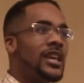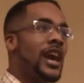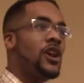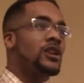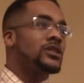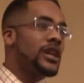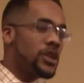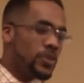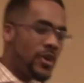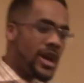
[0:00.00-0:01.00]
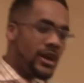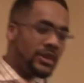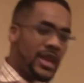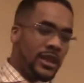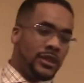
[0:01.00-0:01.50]
I'd also like to point
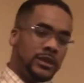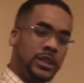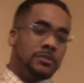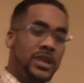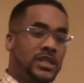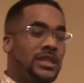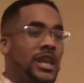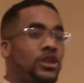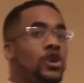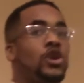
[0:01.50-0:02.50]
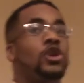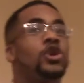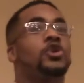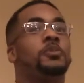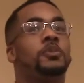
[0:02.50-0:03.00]
out that she mentioned that the
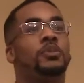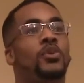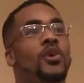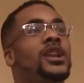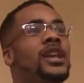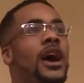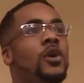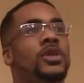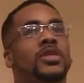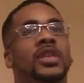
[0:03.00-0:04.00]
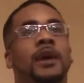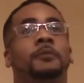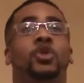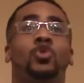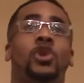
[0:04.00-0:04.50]
clerk pointed out
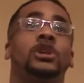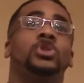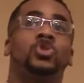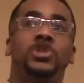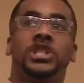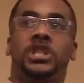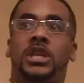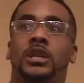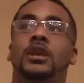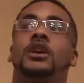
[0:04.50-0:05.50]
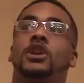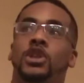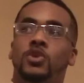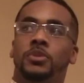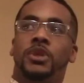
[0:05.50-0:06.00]
that through attrition,
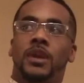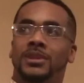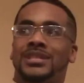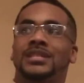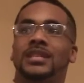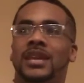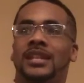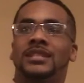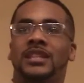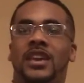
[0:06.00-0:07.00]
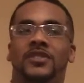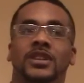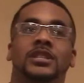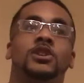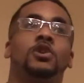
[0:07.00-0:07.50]
you would be able to see that
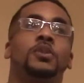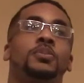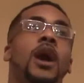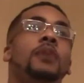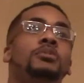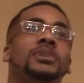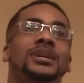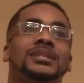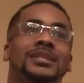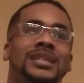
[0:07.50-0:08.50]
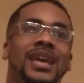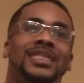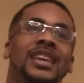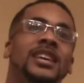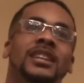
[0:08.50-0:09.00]
savings. The only problem is
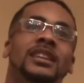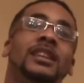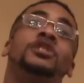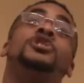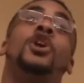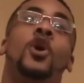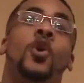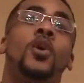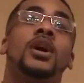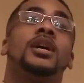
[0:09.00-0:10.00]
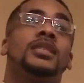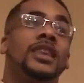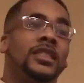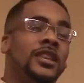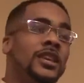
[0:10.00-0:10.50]
that they didn't know
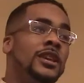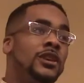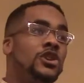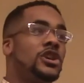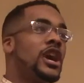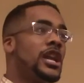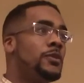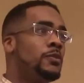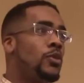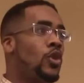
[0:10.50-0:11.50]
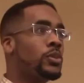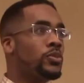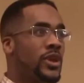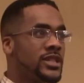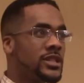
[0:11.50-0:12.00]
that the Cook County Board
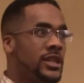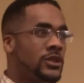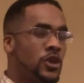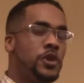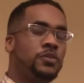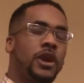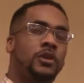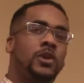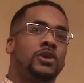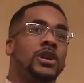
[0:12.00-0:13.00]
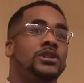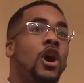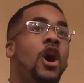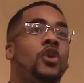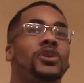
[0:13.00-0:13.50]
President, Tony Preckwinkle, has
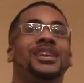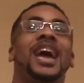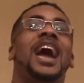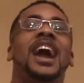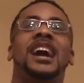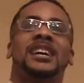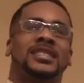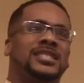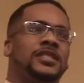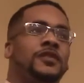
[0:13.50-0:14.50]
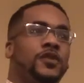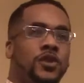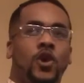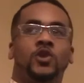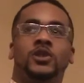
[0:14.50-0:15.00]
already asked for
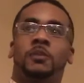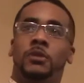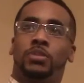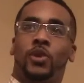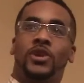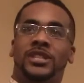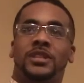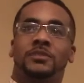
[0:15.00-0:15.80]
those employees to